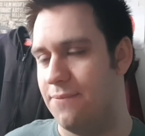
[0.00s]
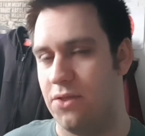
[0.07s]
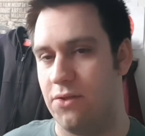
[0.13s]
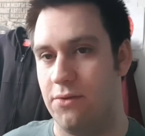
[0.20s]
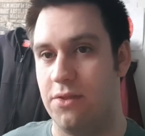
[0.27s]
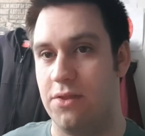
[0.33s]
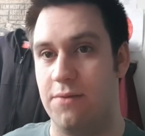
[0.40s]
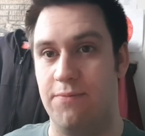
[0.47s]

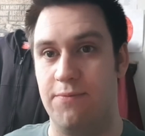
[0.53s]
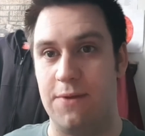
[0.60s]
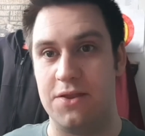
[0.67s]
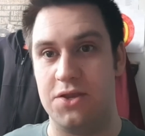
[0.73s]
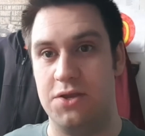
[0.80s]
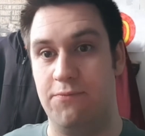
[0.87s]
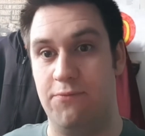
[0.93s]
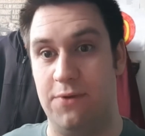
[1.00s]
So
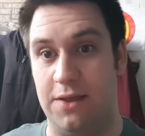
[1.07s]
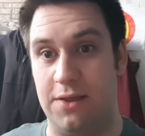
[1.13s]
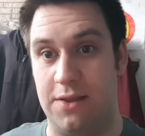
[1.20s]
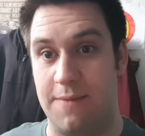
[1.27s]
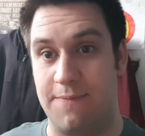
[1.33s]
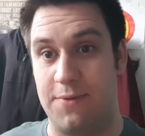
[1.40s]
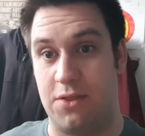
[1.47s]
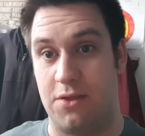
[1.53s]
actually a really good
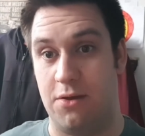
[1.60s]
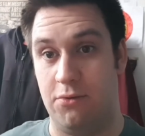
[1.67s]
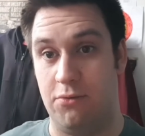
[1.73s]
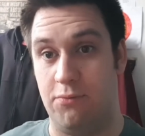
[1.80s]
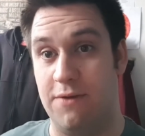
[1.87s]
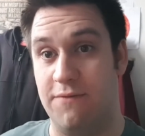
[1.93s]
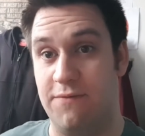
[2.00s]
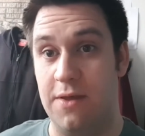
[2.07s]
episode
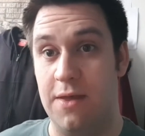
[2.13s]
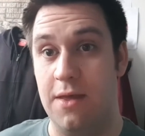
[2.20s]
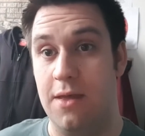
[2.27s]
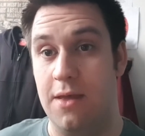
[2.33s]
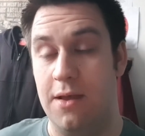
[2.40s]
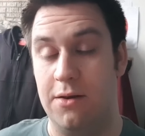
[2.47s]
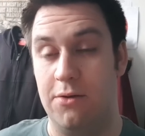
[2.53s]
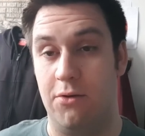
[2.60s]
with
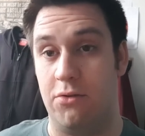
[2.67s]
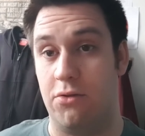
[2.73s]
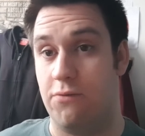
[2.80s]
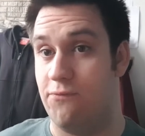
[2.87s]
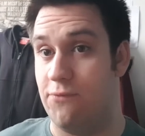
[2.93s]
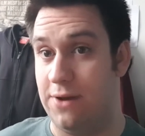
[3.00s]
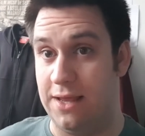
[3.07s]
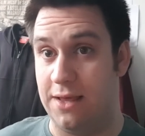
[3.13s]
lots
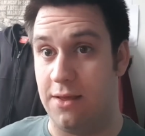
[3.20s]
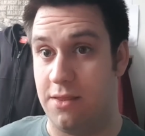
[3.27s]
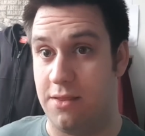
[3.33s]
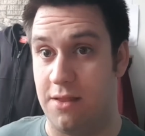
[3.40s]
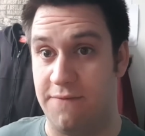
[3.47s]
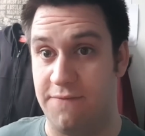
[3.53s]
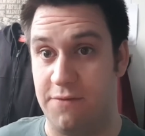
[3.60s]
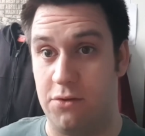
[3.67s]
of really good
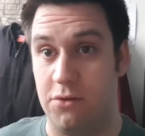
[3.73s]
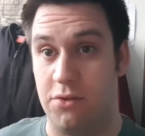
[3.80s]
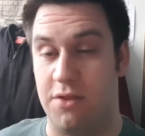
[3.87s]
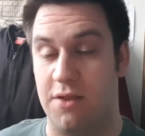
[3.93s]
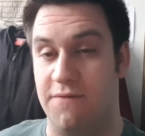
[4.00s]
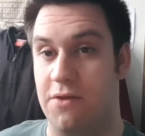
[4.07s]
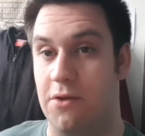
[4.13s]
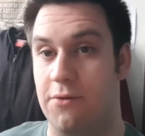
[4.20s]
stuff
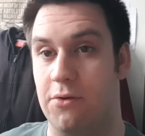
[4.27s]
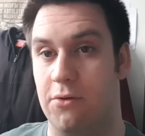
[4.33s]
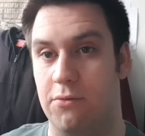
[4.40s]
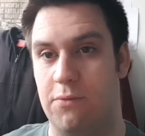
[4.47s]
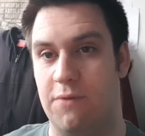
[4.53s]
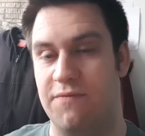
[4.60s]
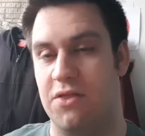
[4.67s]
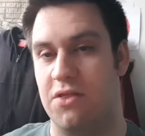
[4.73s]
going on,
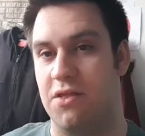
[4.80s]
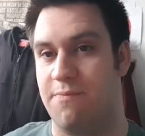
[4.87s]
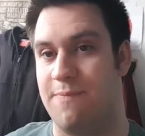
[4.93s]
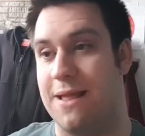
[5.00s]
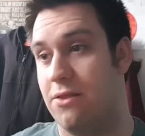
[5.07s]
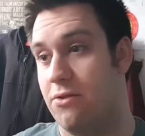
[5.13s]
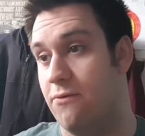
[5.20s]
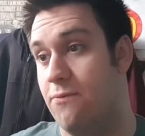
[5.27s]
with the
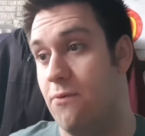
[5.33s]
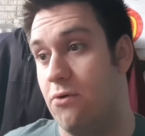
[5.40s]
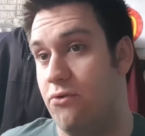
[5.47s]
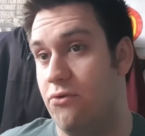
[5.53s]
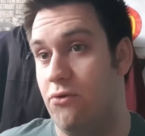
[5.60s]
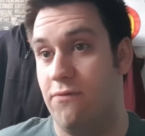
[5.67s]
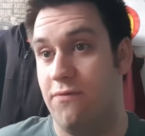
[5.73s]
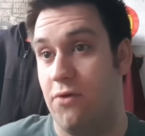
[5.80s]
suspense of
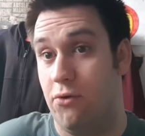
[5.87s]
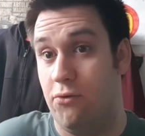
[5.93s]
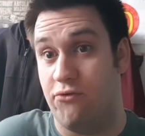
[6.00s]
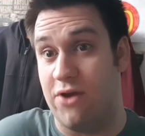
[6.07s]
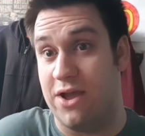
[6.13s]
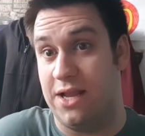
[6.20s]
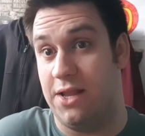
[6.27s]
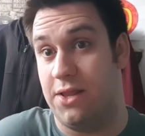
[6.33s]
who
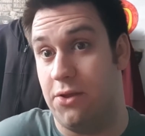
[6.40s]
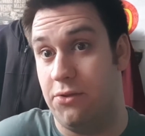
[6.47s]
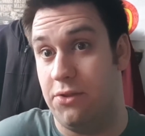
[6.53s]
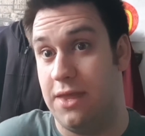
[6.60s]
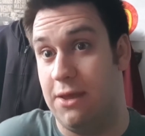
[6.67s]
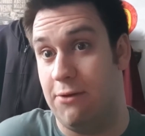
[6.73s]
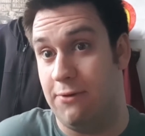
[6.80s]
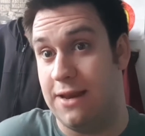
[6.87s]
Dracula is going to
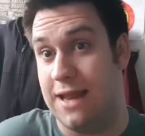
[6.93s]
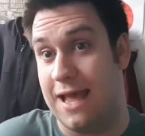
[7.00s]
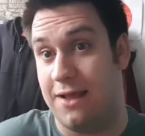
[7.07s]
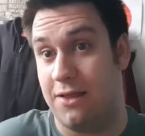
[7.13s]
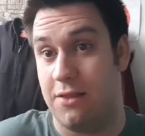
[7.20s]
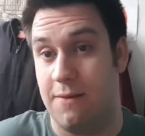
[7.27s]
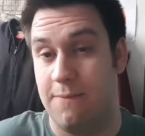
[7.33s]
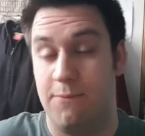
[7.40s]
kill
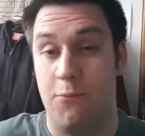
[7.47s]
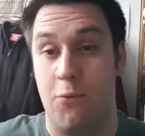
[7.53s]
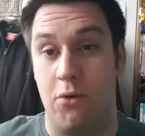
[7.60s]
next and